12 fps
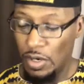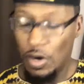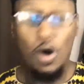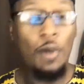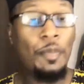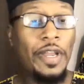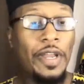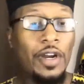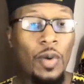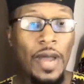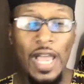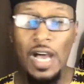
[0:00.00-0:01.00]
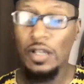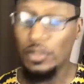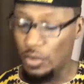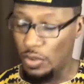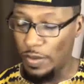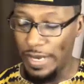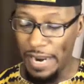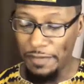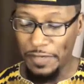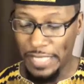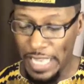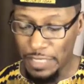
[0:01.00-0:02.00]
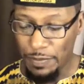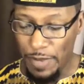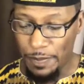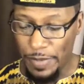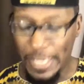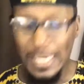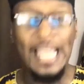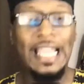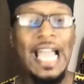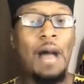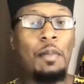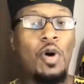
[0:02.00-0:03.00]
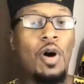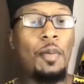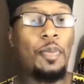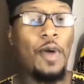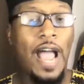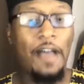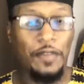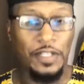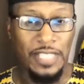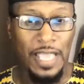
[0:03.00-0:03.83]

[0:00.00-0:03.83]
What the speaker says: or bigger whales or whatever the case may be, they got more profits.